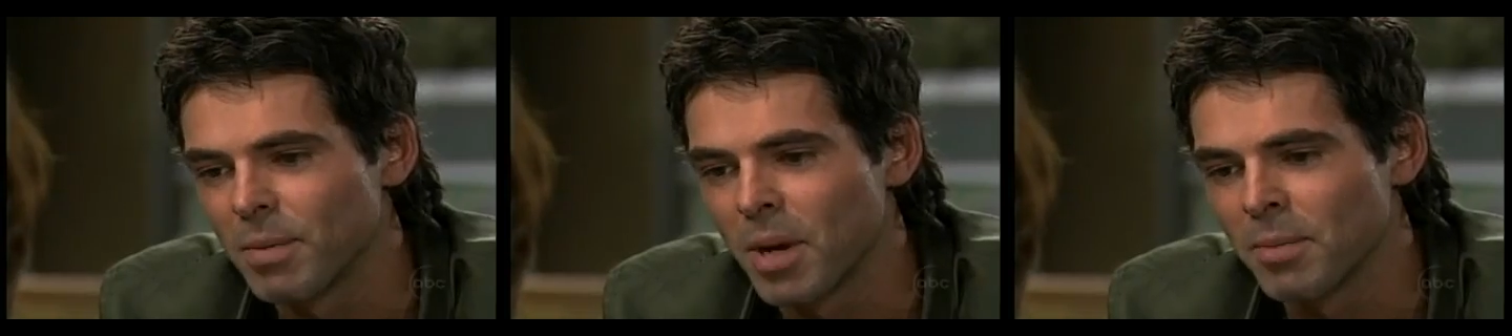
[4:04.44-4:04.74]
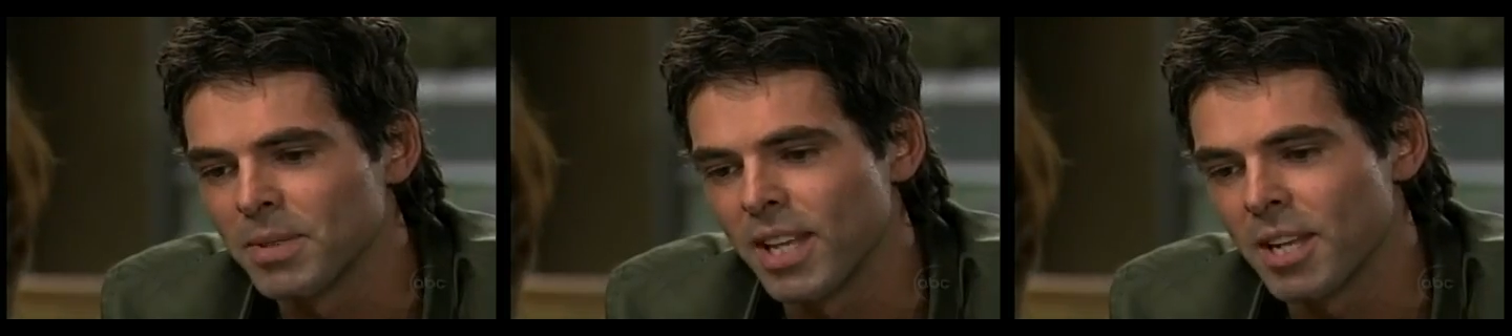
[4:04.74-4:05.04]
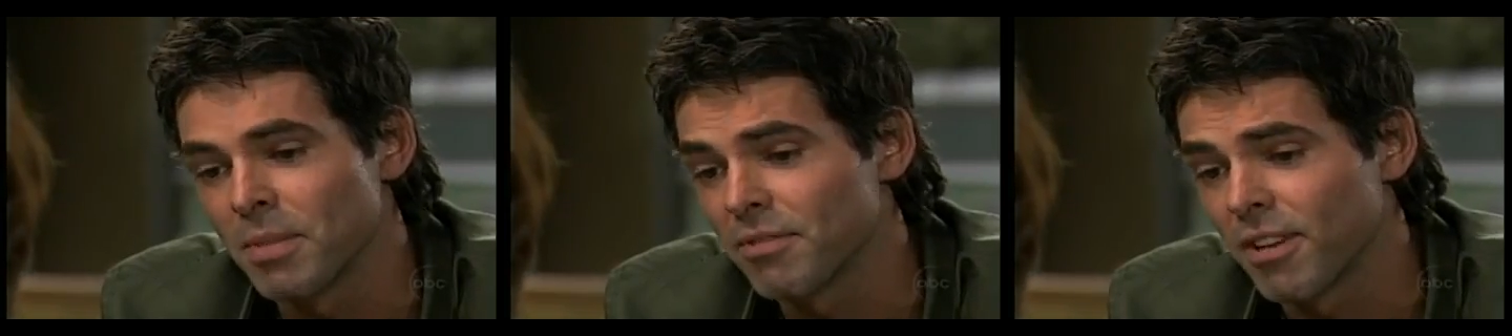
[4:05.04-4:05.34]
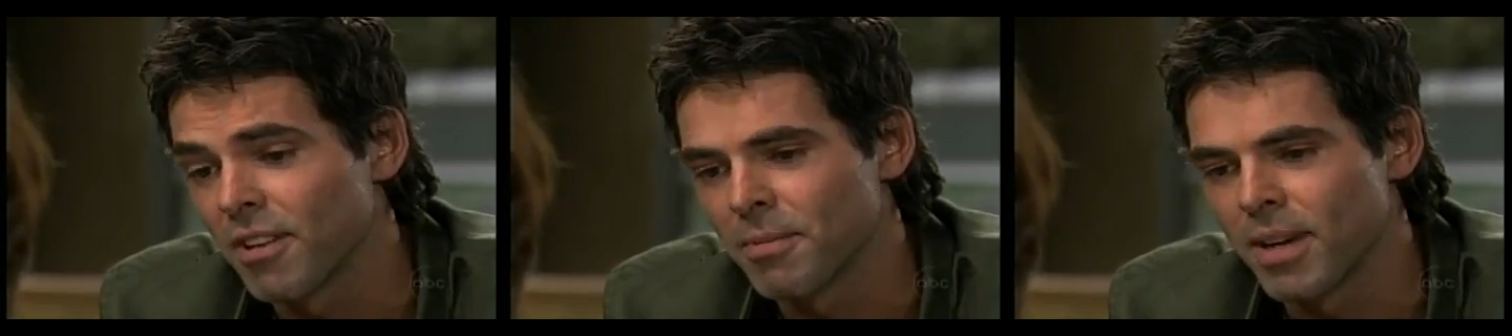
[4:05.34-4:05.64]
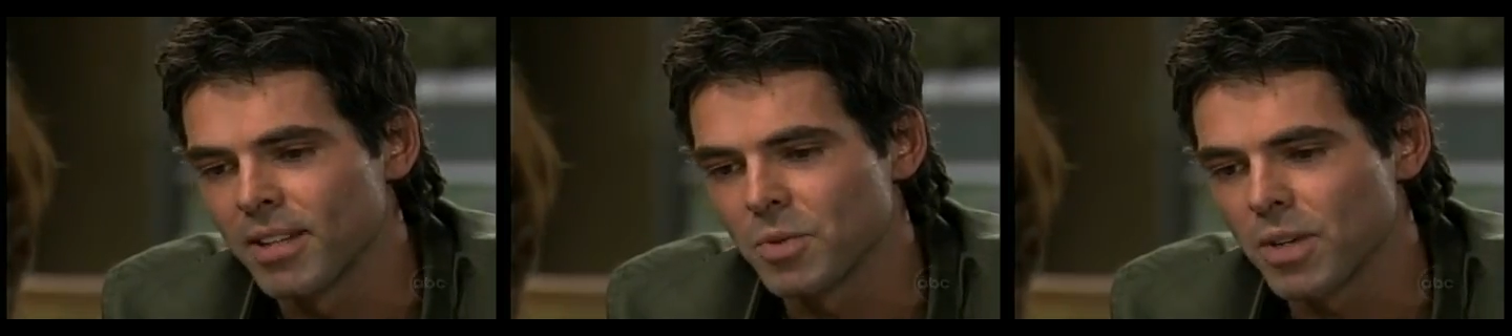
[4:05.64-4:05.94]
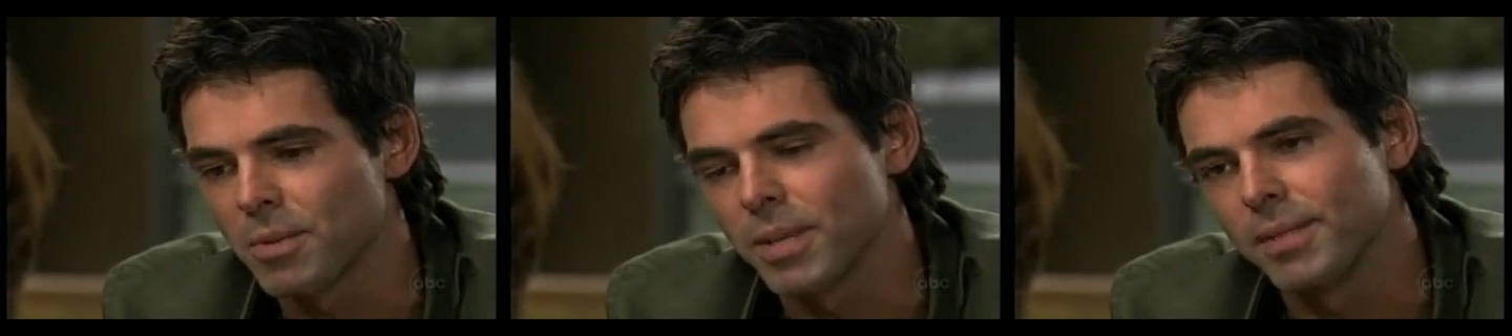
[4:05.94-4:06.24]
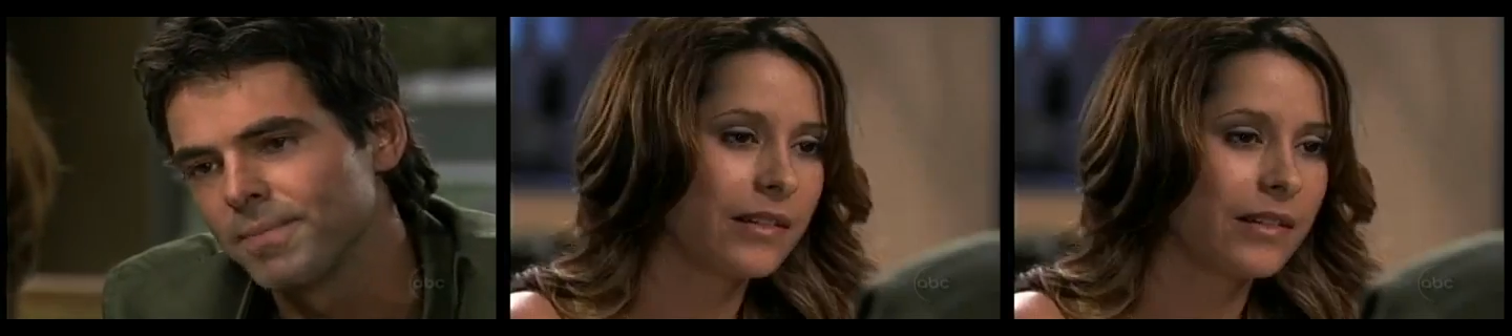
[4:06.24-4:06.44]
My mom's dead and my father might as well be.